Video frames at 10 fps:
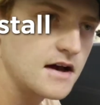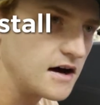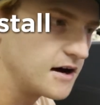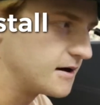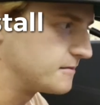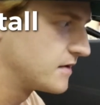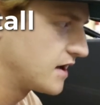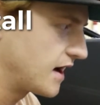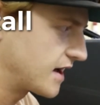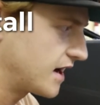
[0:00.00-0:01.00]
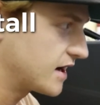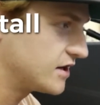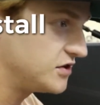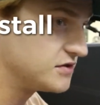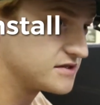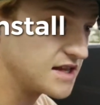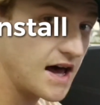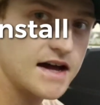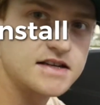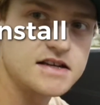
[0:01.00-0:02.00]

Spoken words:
I kind of use that